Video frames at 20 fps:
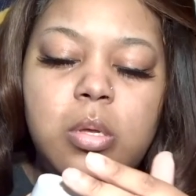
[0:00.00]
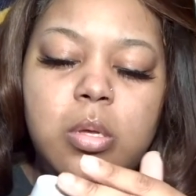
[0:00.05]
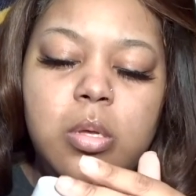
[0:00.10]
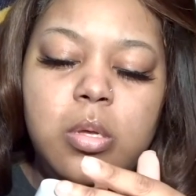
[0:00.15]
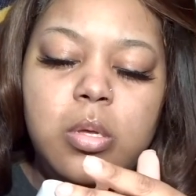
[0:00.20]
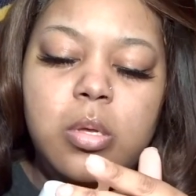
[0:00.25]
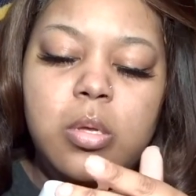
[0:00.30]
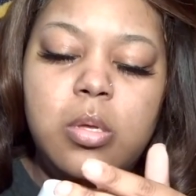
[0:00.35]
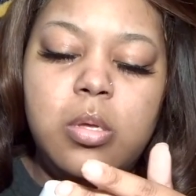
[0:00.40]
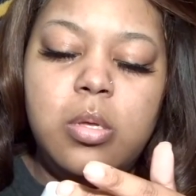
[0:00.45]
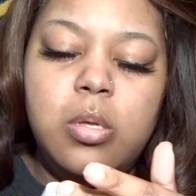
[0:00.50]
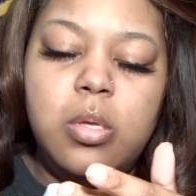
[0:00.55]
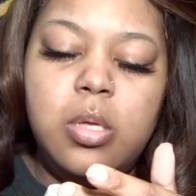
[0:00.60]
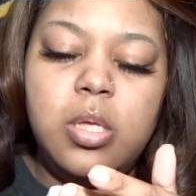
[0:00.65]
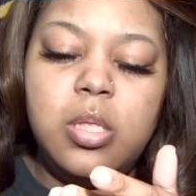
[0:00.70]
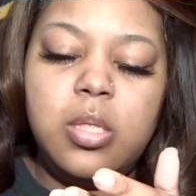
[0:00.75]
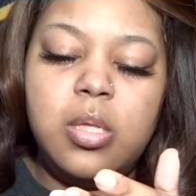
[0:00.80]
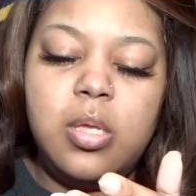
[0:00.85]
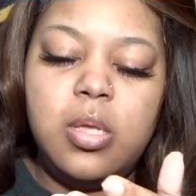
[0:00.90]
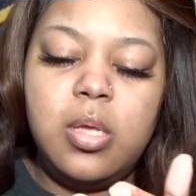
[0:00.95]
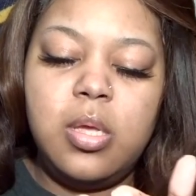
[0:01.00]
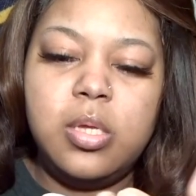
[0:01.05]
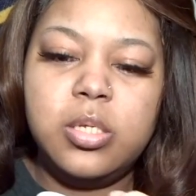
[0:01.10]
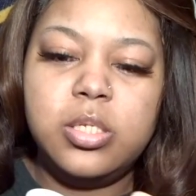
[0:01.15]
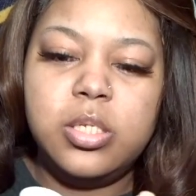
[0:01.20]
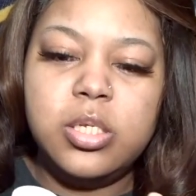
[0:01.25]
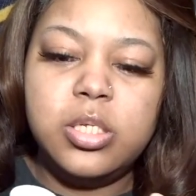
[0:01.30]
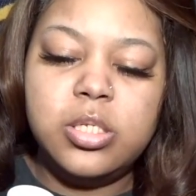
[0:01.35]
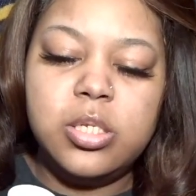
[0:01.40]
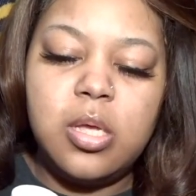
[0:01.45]
uh, get the
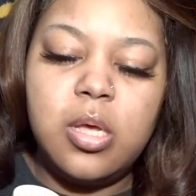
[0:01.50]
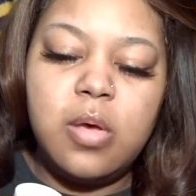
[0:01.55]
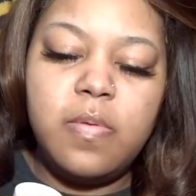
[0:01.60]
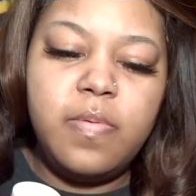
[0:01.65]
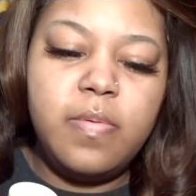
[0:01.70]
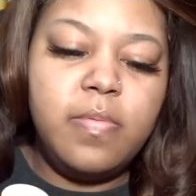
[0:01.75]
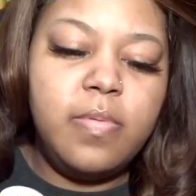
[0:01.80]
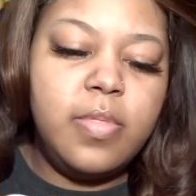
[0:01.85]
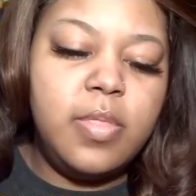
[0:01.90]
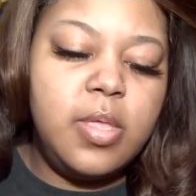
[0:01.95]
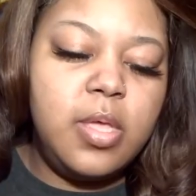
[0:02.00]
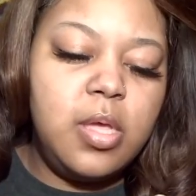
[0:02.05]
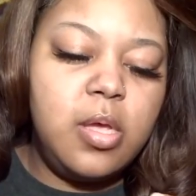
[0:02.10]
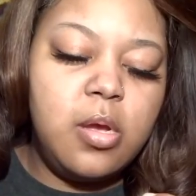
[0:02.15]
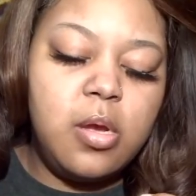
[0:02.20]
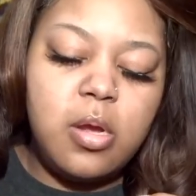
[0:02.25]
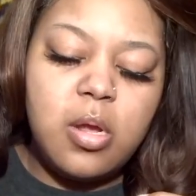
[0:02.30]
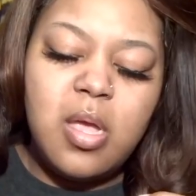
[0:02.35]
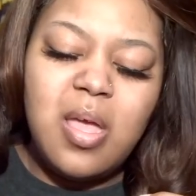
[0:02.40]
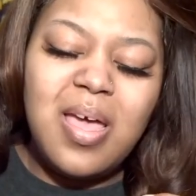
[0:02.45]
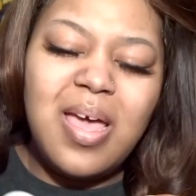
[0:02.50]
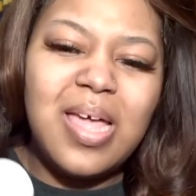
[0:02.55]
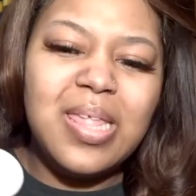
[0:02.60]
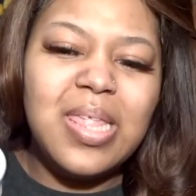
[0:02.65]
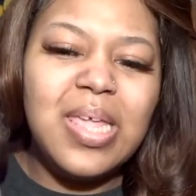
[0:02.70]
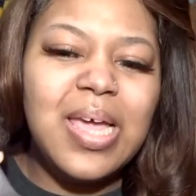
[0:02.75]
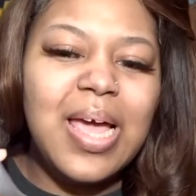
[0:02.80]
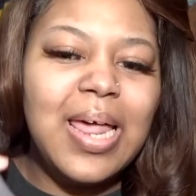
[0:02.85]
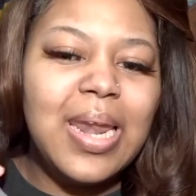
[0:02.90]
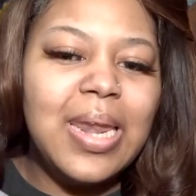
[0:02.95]
excess off of there I
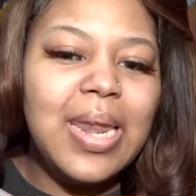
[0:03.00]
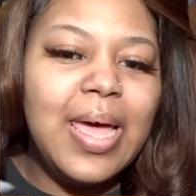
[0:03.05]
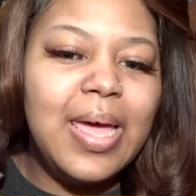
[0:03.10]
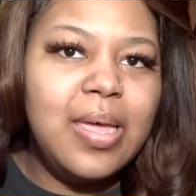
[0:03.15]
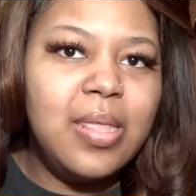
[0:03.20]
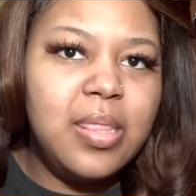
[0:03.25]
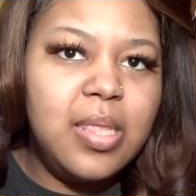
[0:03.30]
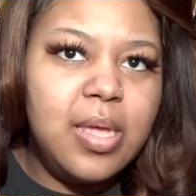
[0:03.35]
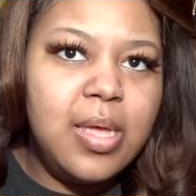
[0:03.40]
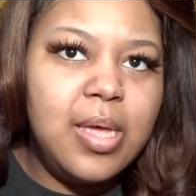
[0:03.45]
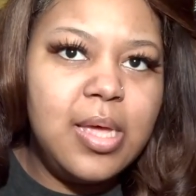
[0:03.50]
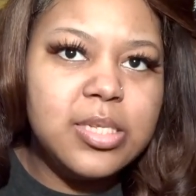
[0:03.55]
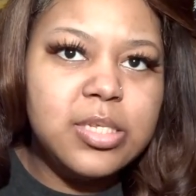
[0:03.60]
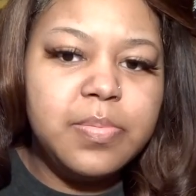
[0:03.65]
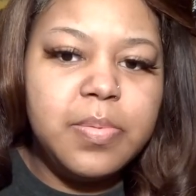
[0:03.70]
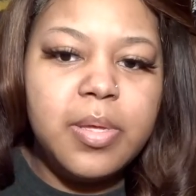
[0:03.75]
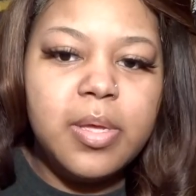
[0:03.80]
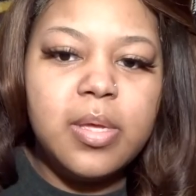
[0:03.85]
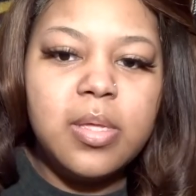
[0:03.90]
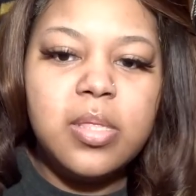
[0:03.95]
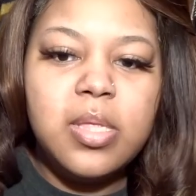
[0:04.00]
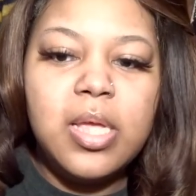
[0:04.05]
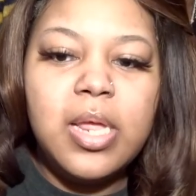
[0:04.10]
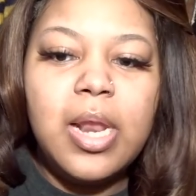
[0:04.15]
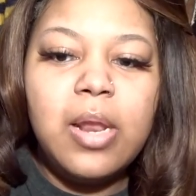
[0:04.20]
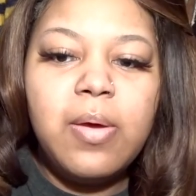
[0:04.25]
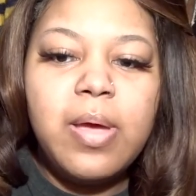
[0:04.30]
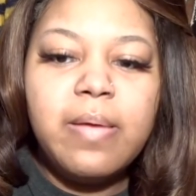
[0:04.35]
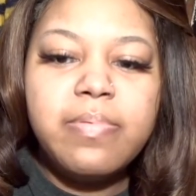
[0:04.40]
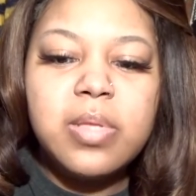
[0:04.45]
think I like the aspect that I
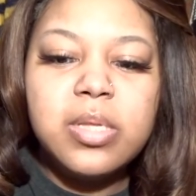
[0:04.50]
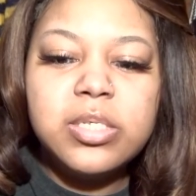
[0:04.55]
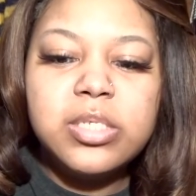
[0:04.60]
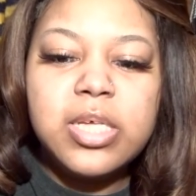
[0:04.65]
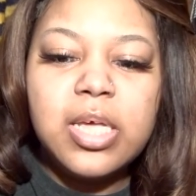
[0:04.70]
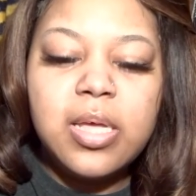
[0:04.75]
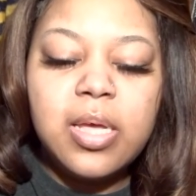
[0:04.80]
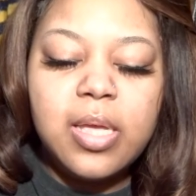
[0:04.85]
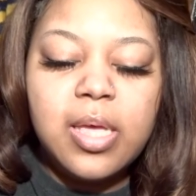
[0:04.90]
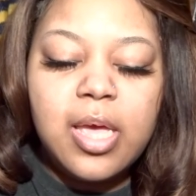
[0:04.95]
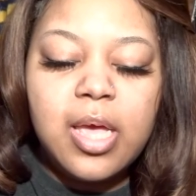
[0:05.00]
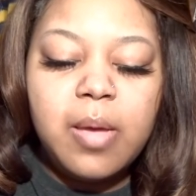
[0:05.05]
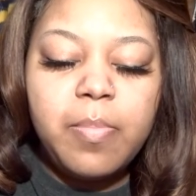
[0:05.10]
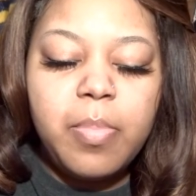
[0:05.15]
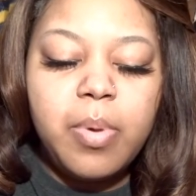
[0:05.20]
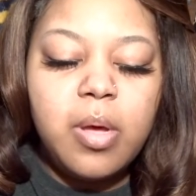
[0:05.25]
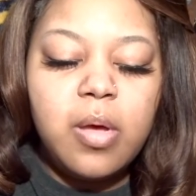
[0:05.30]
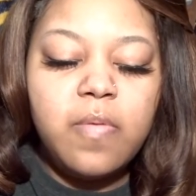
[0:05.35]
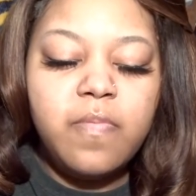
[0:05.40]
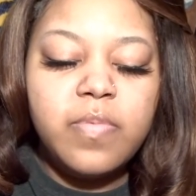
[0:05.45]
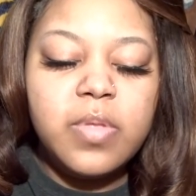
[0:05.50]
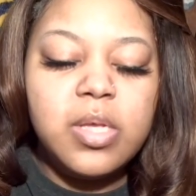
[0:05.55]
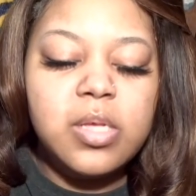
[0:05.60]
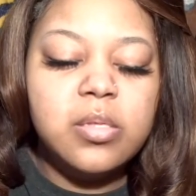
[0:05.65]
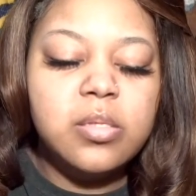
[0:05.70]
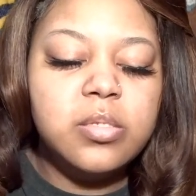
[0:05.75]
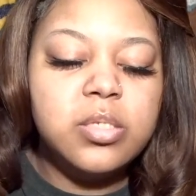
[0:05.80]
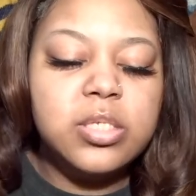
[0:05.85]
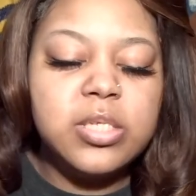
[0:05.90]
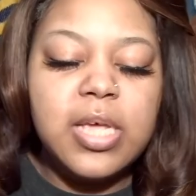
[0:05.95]
don't have to take a cap off
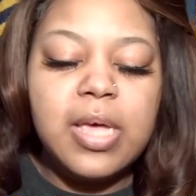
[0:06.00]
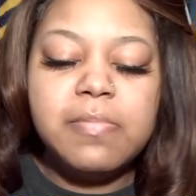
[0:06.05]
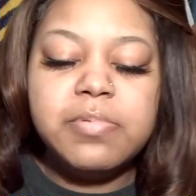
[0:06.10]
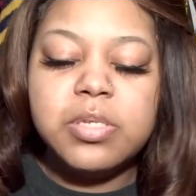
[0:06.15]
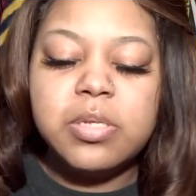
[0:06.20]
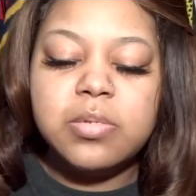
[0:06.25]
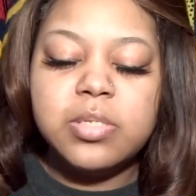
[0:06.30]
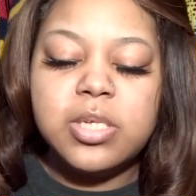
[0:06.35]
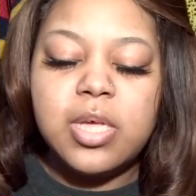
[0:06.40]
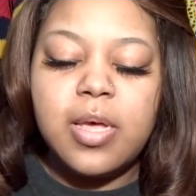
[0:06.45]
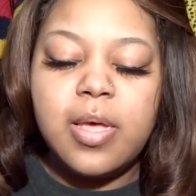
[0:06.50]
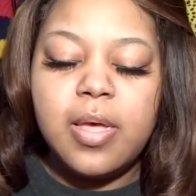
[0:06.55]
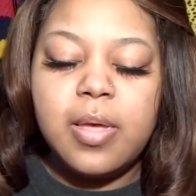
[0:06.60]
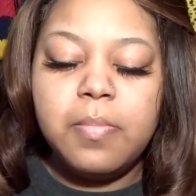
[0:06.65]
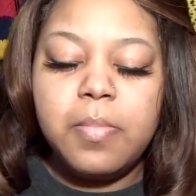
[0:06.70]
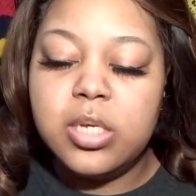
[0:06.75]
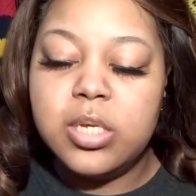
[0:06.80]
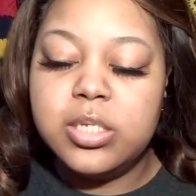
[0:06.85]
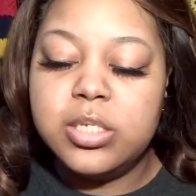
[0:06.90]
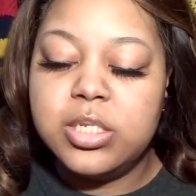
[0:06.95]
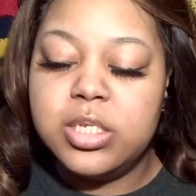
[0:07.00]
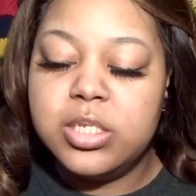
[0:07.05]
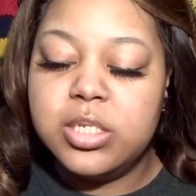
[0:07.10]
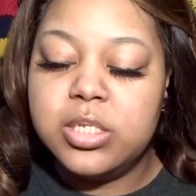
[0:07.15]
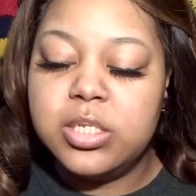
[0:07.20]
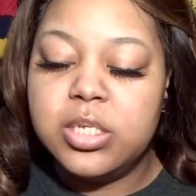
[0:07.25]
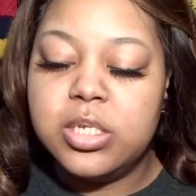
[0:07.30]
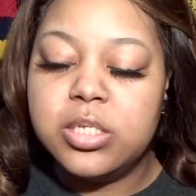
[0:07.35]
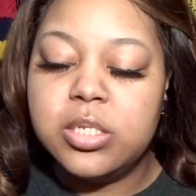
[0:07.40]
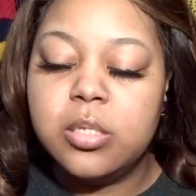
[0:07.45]
that saves on time
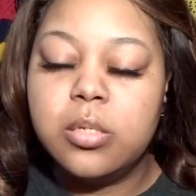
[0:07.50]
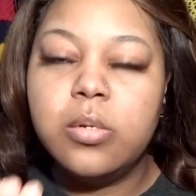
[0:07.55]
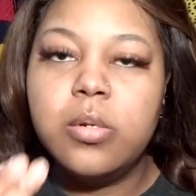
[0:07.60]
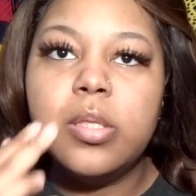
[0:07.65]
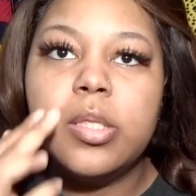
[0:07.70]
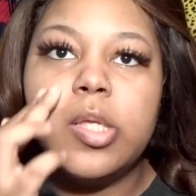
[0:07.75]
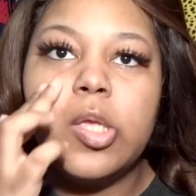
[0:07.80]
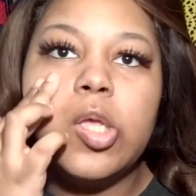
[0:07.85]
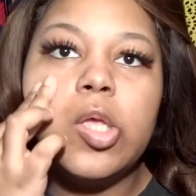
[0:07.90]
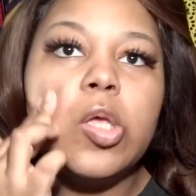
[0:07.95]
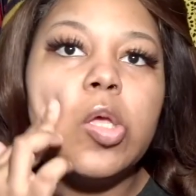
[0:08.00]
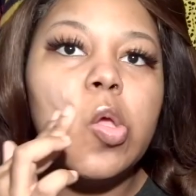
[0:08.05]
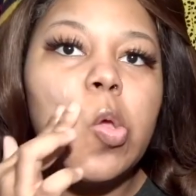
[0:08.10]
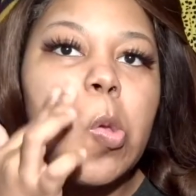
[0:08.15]
consistency is a little thick